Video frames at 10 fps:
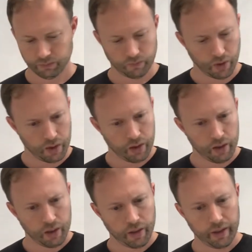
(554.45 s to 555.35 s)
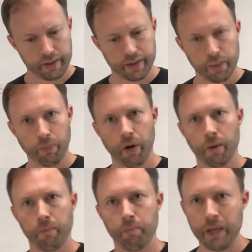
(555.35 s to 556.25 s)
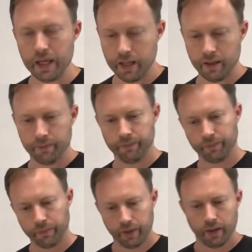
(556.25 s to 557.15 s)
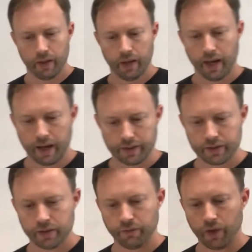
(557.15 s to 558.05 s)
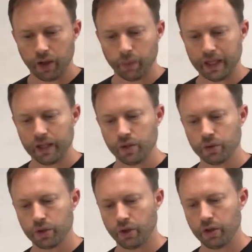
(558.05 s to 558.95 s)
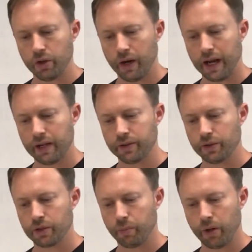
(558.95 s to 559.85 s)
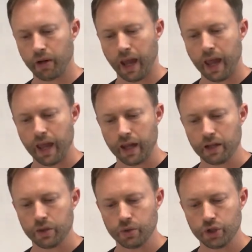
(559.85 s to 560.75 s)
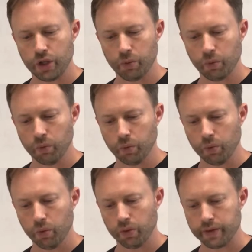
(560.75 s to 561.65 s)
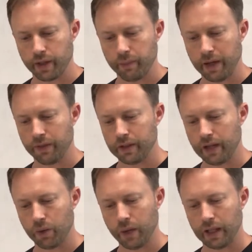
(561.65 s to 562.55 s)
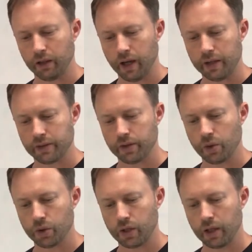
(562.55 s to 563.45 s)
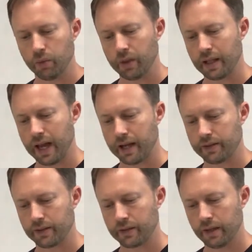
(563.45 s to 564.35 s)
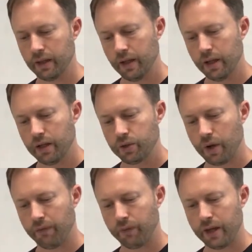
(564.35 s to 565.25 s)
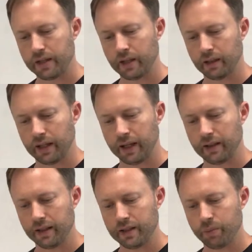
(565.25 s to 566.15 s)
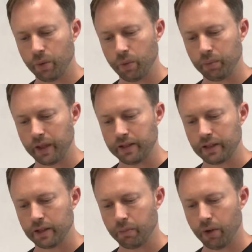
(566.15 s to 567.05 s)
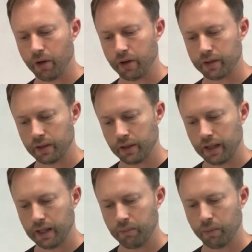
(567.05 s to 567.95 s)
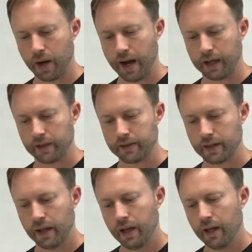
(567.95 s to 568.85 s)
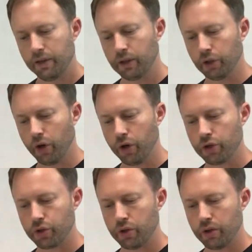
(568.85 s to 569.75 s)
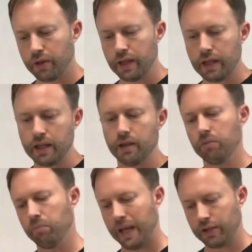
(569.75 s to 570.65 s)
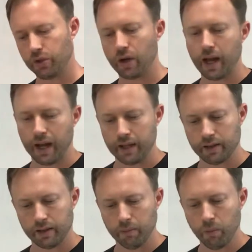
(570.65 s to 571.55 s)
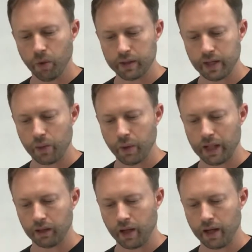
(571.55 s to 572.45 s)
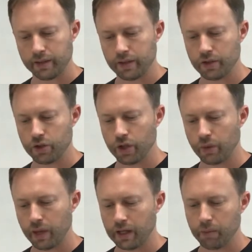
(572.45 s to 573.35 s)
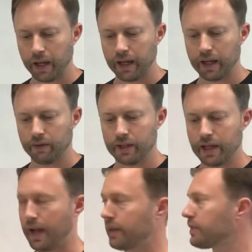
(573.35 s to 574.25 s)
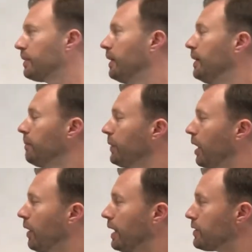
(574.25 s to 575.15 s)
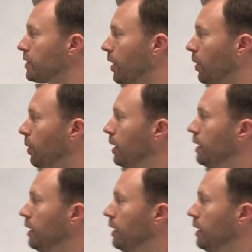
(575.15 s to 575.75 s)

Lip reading: All right, let's see. Part B asks the following. Can you turn your answers to Part A into general rules about the deadweight loss associated with taxes? Try phrasing it like this, but replacing the part in brackets. The larger the base or height, the more deadweight loss is generated by a given tax. All right, so